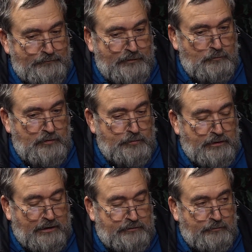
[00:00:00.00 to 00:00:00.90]
we would
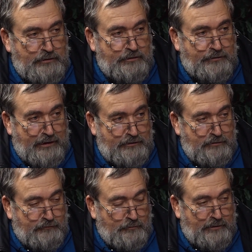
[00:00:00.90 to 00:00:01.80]
like to really thank you
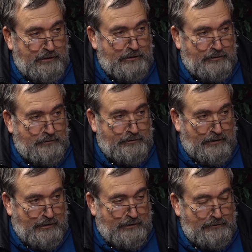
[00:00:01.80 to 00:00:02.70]
for being here
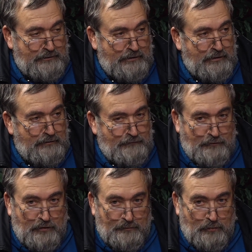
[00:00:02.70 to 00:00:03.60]
today
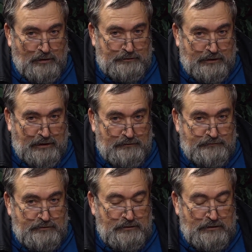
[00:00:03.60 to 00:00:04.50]
for our
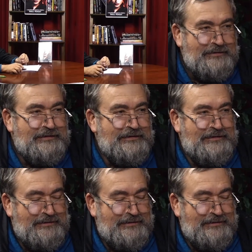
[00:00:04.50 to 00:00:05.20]
broadcast. People might be